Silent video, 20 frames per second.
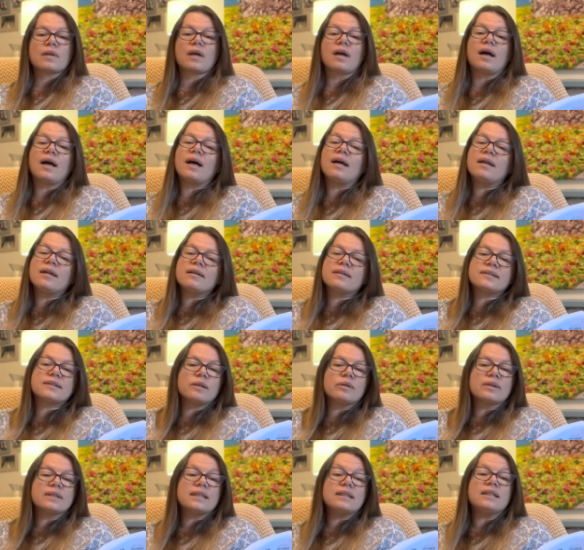Alex
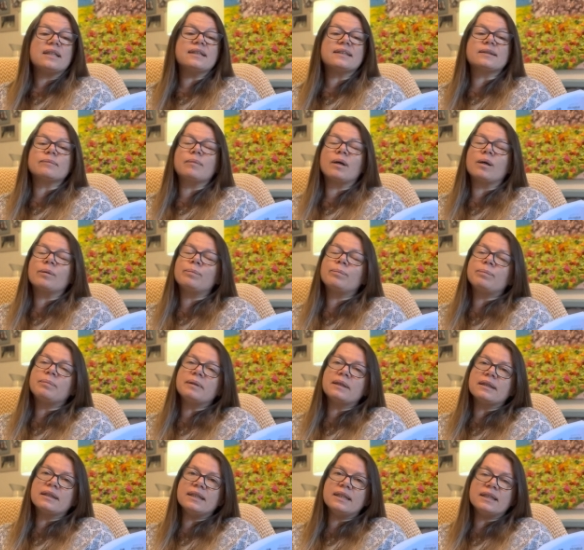looked at his mum
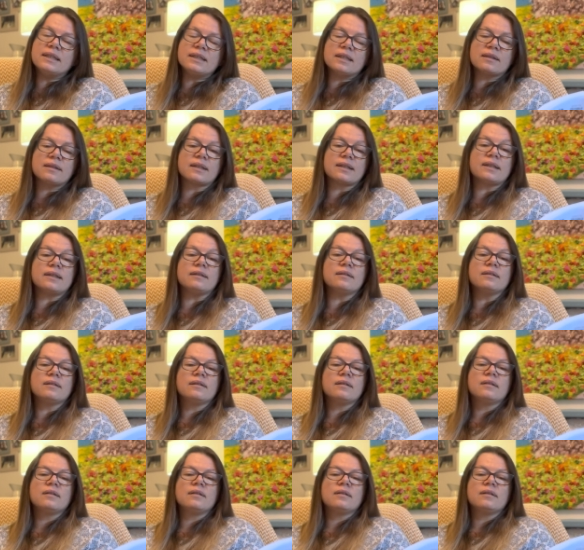pleadingly.
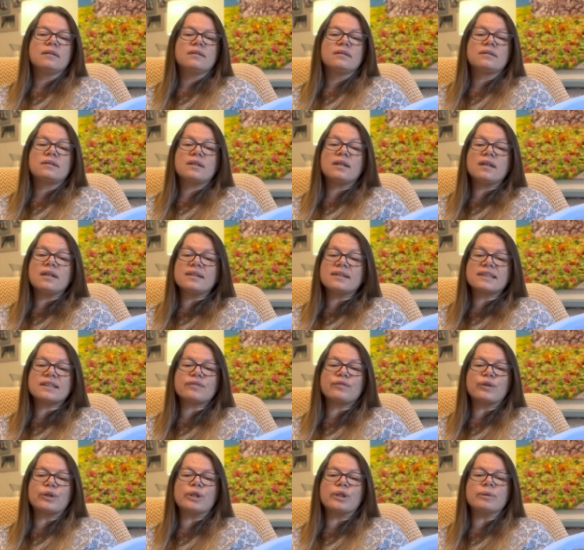Tears
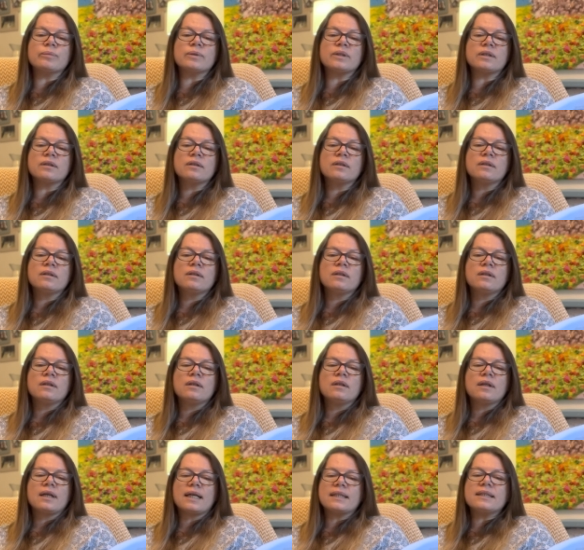formed,
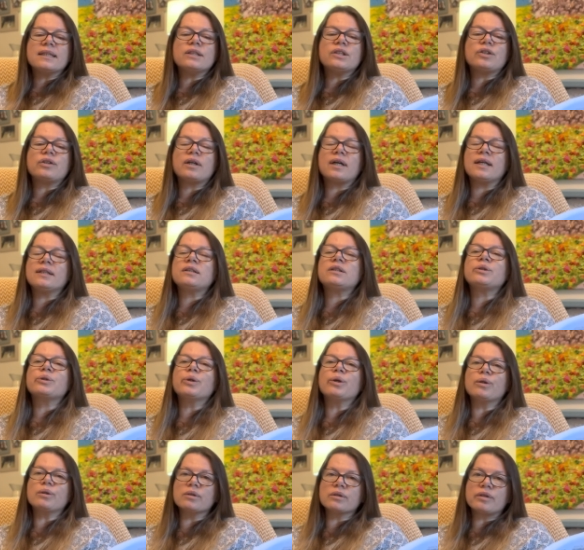and he tried to
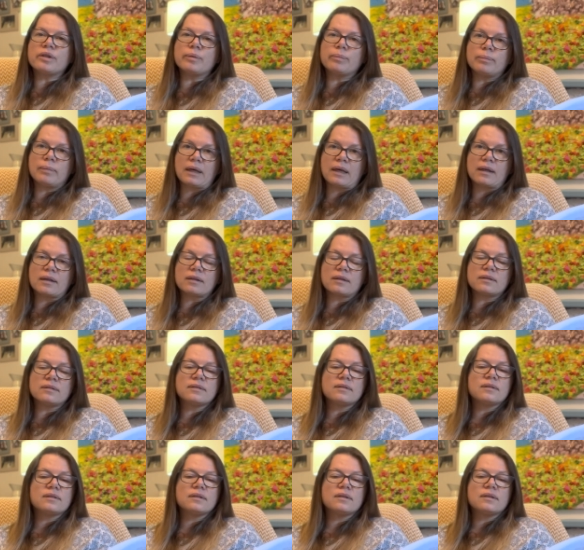hold them back.
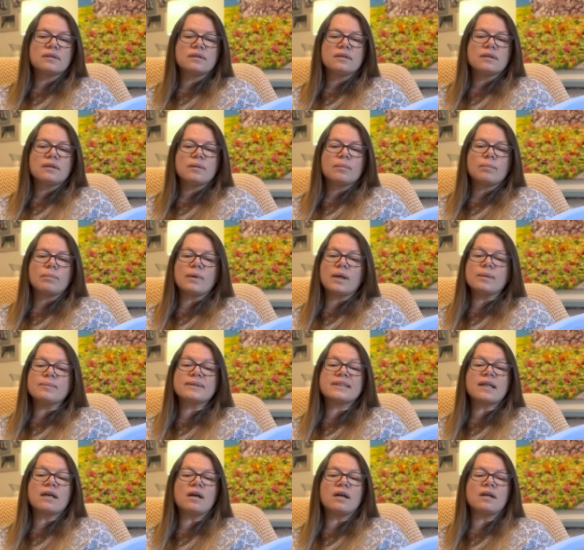
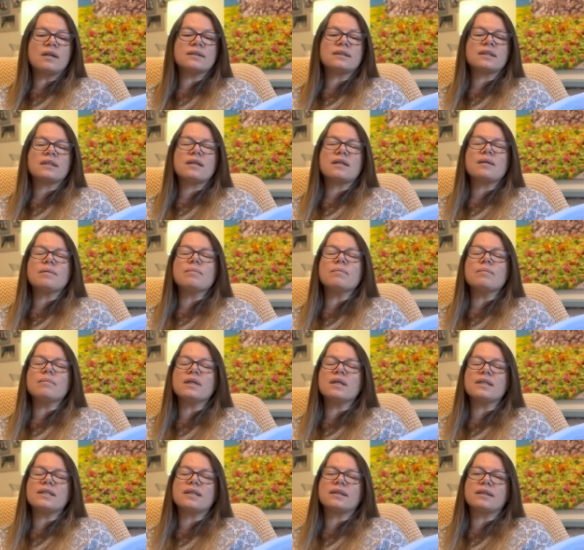Mum's heart
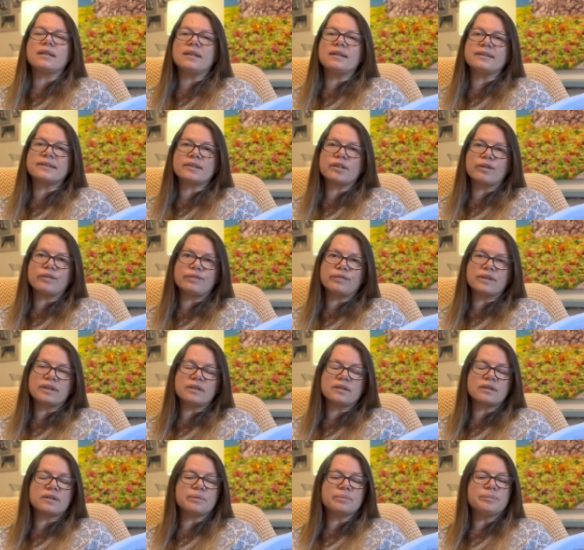immediately
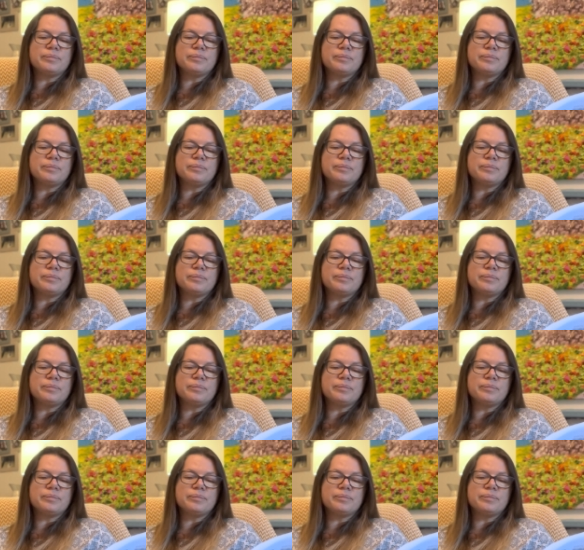softened.